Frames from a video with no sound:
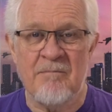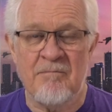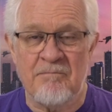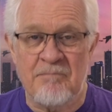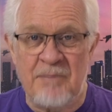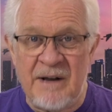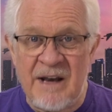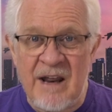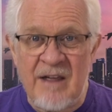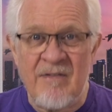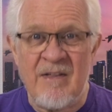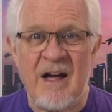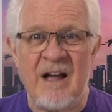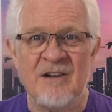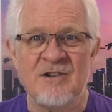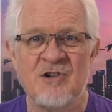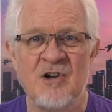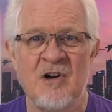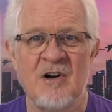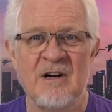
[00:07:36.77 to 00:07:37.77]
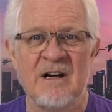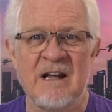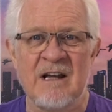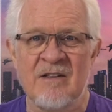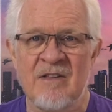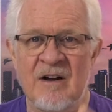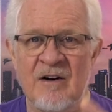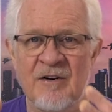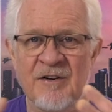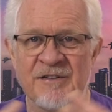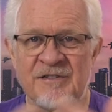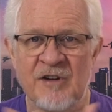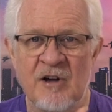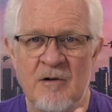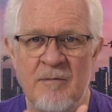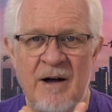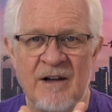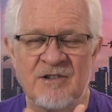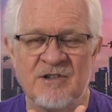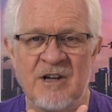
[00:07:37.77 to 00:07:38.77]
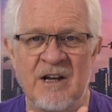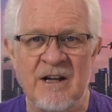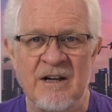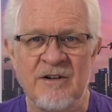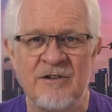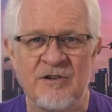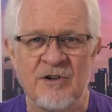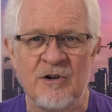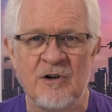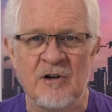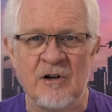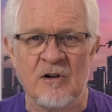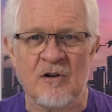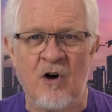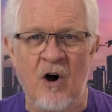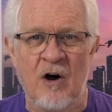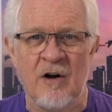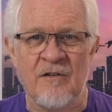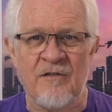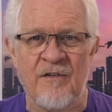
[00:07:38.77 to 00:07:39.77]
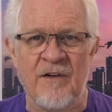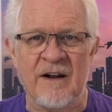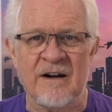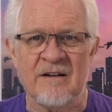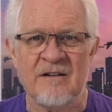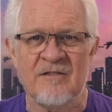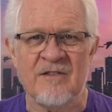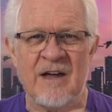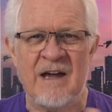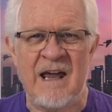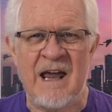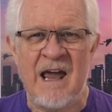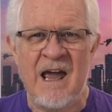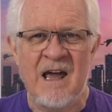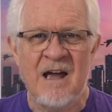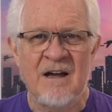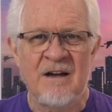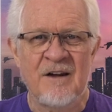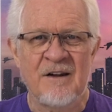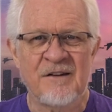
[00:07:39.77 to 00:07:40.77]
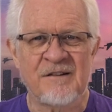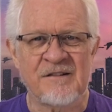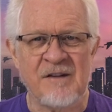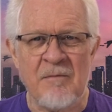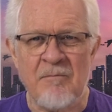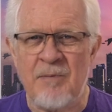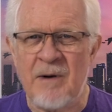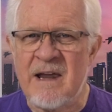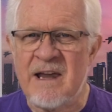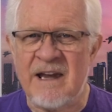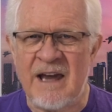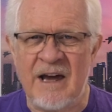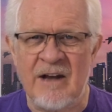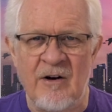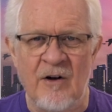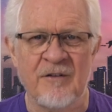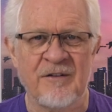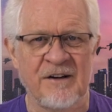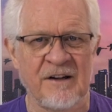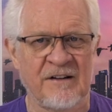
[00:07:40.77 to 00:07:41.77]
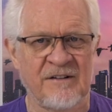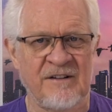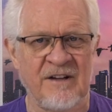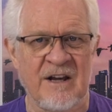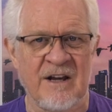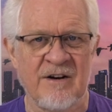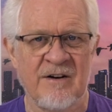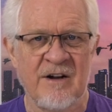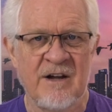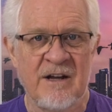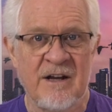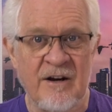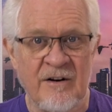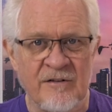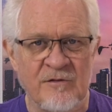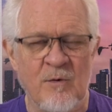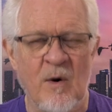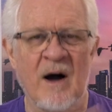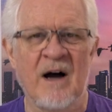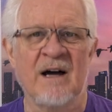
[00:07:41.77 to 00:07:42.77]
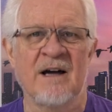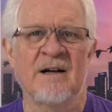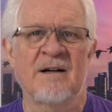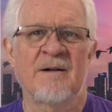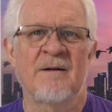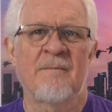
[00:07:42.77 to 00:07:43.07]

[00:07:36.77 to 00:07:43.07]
But in that journey, there is so much internal conflict, they simply cannot succeed. Here's why.